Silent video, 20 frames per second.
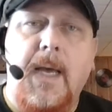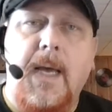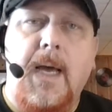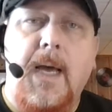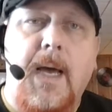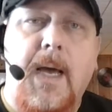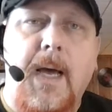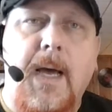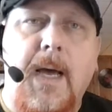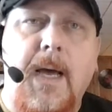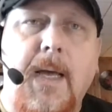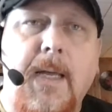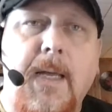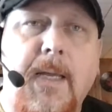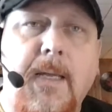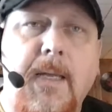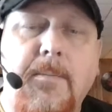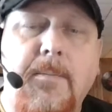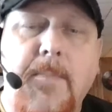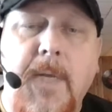
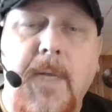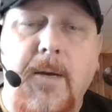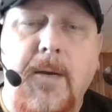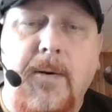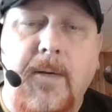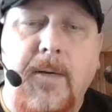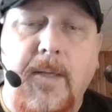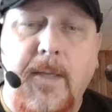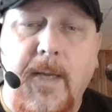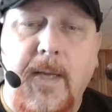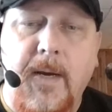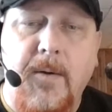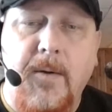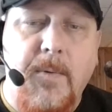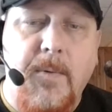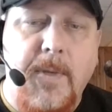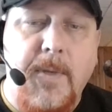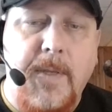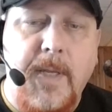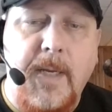here and there
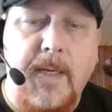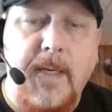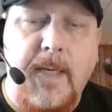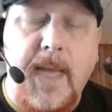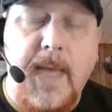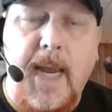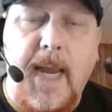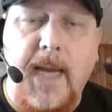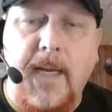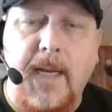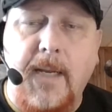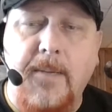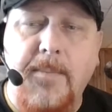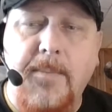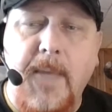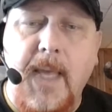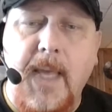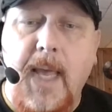within Canaan.